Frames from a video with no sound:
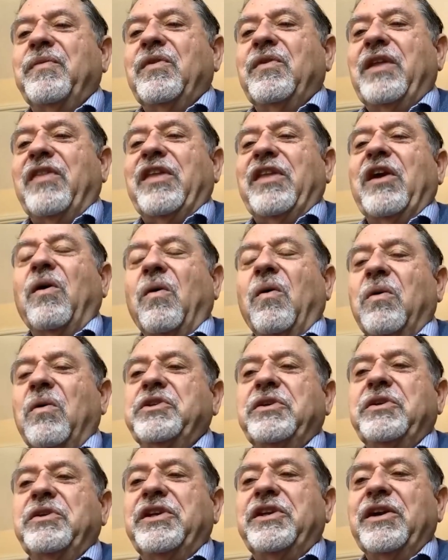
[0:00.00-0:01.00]
that they hold
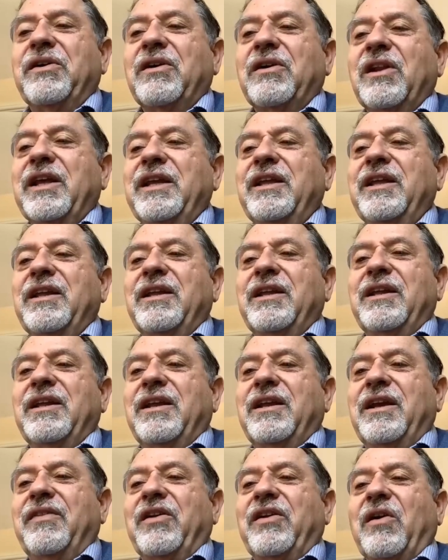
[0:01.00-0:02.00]
you dearly
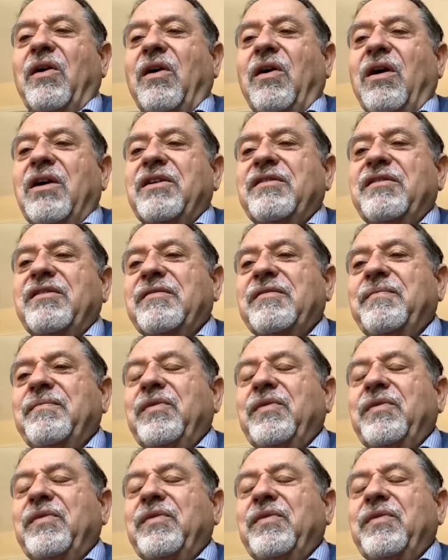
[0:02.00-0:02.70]
in their hearts.